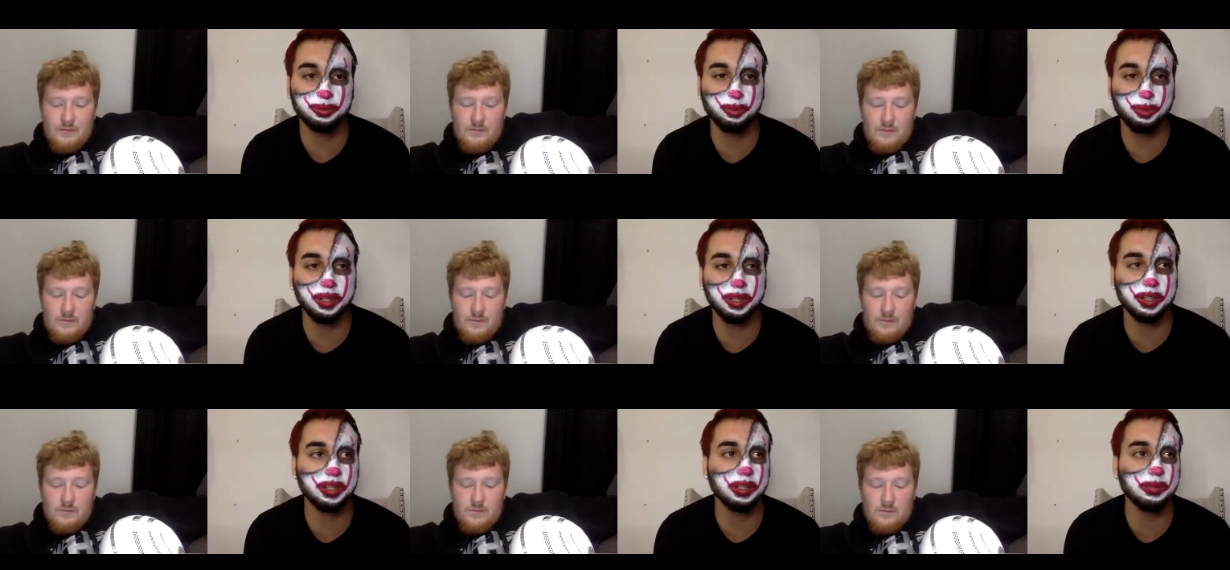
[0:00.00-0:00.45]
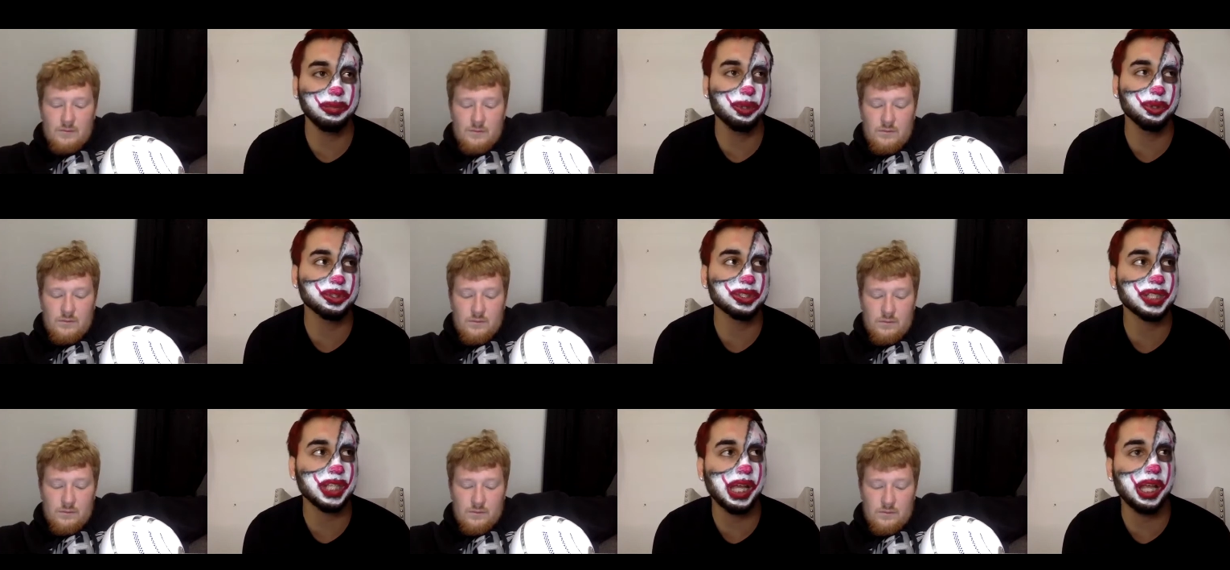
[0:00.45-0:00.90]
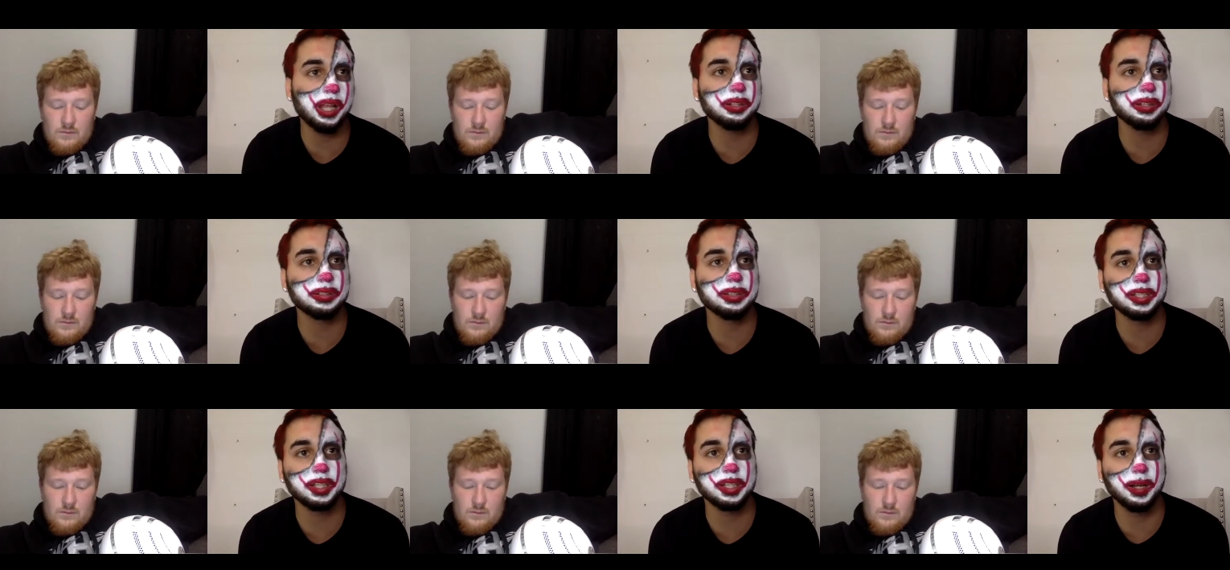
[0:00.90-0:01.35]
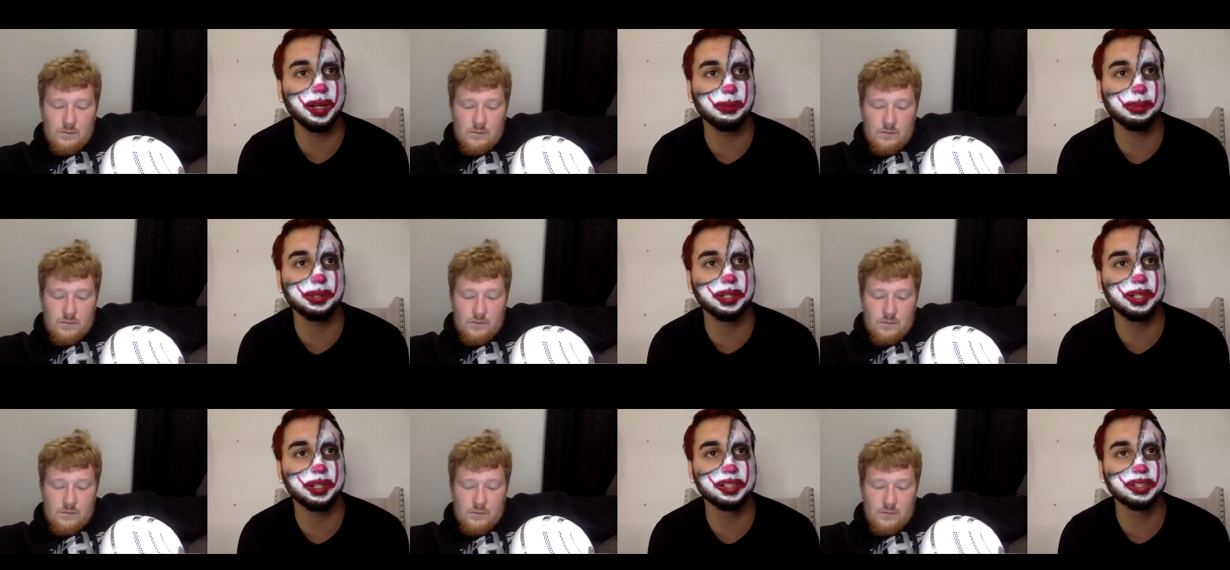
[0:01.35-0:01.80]
Speaker 1: one of the most talented young
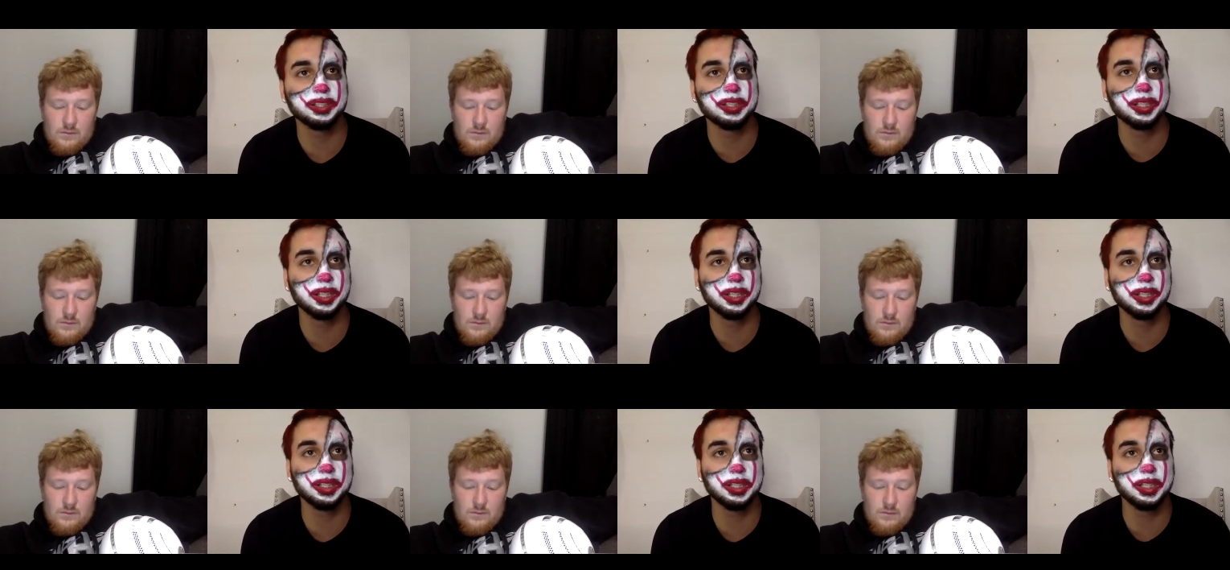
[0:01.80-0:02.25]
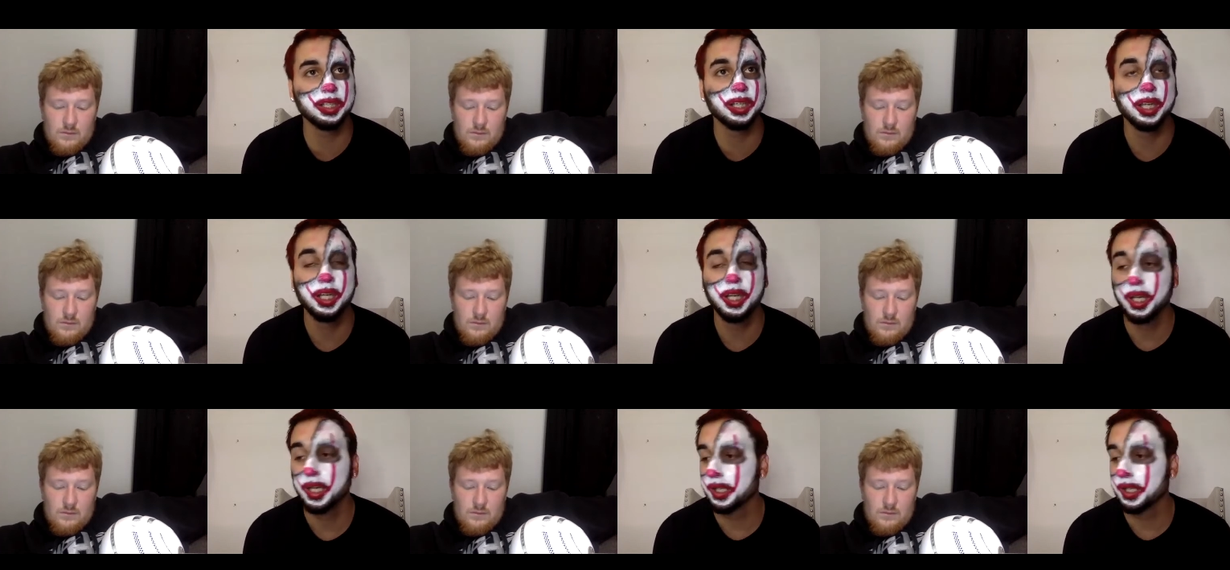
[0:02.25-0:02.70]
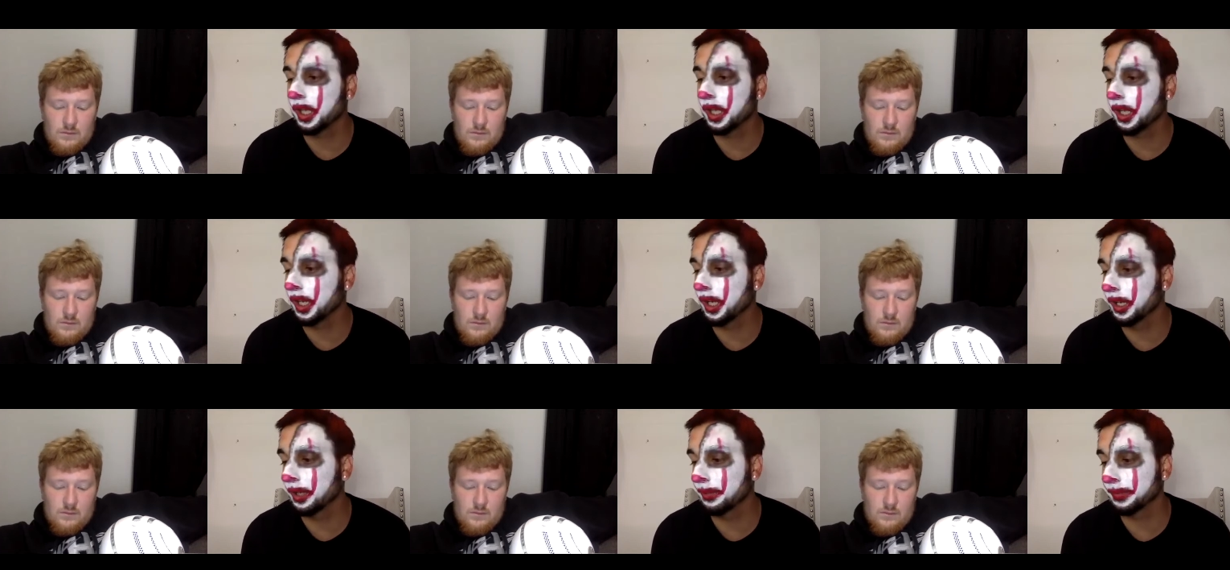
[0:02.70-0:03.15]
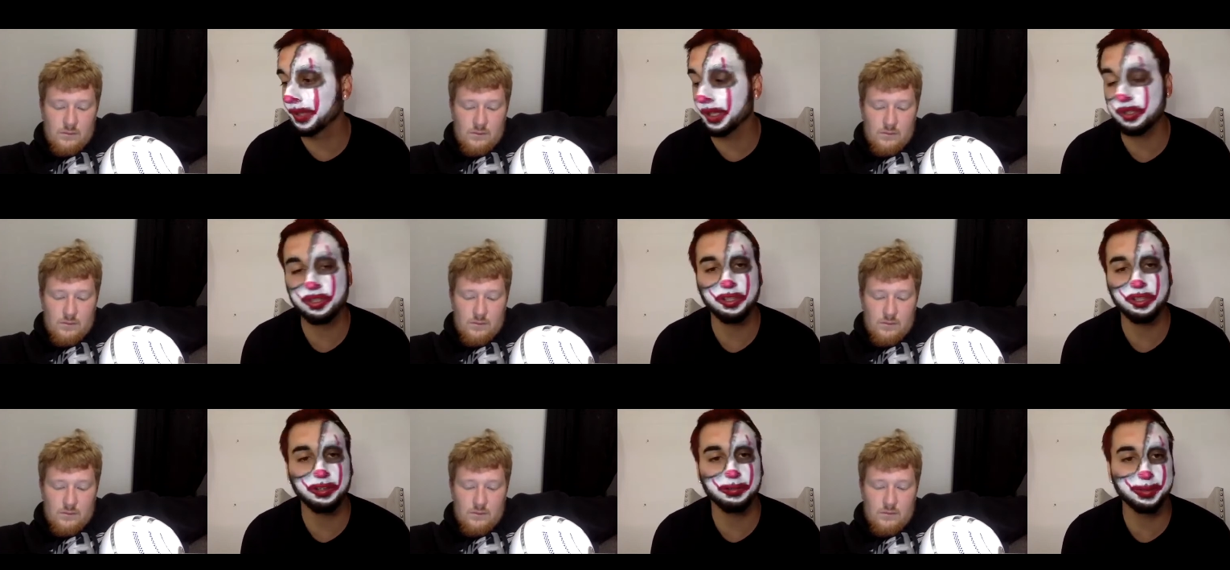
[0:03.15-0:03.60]
players in the league um, that should
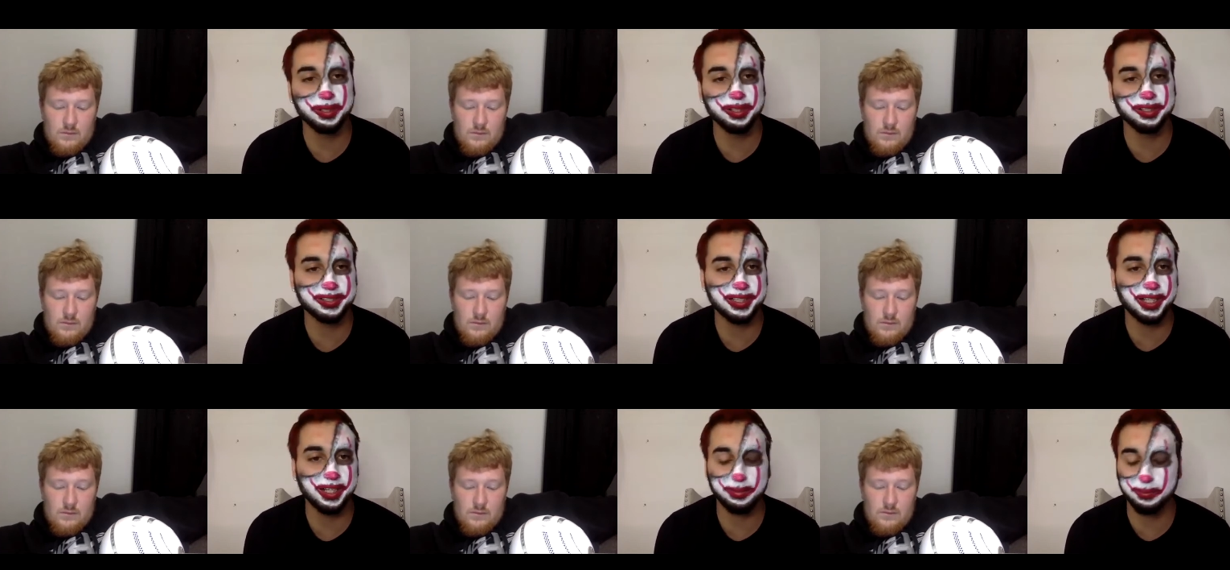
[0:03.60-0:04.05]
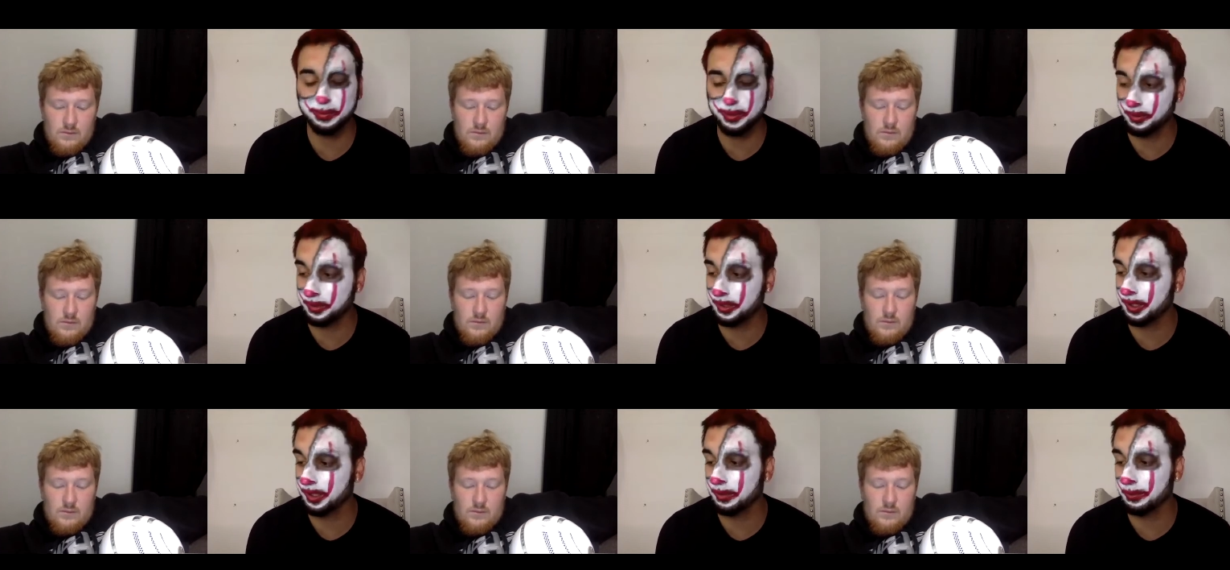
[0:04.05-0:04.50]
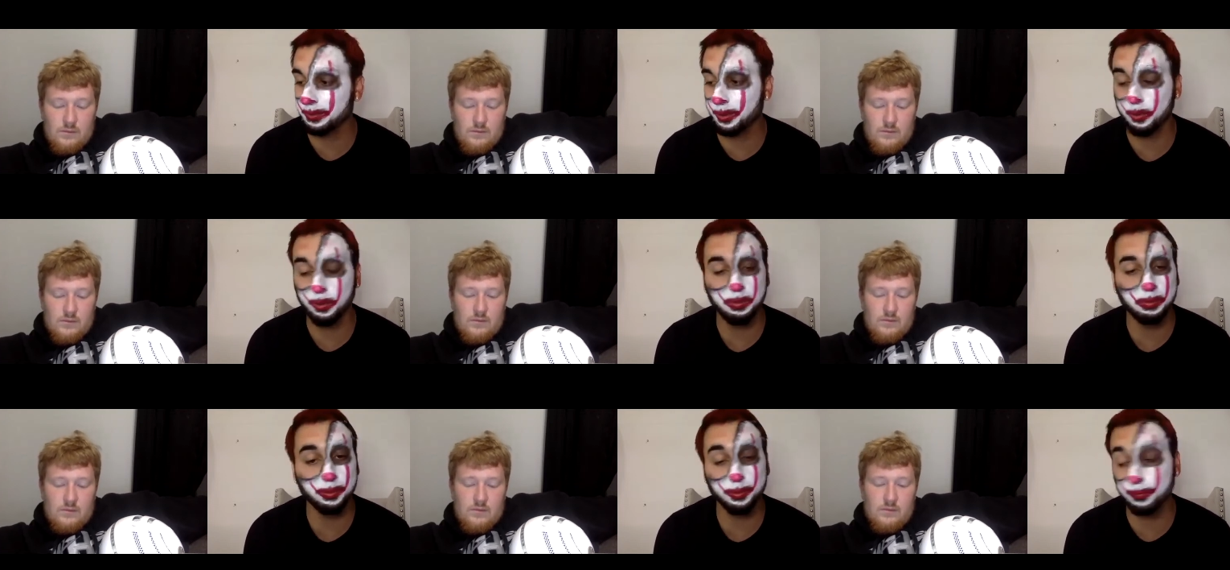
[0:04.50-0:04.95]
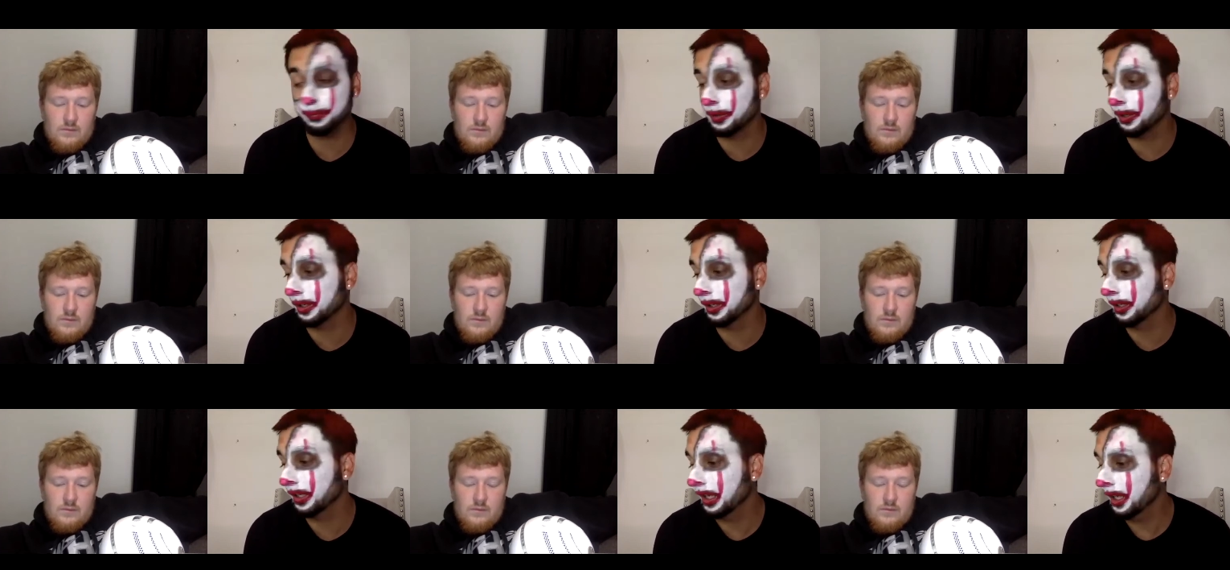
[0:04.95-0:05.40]
have been a Sacramento King, but we'll move on.
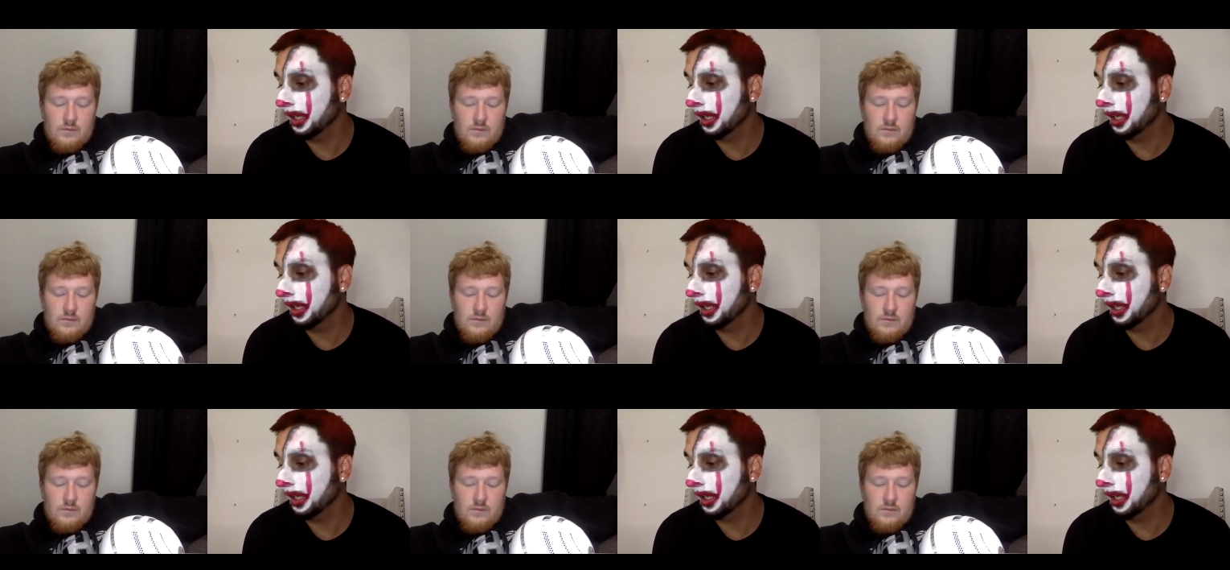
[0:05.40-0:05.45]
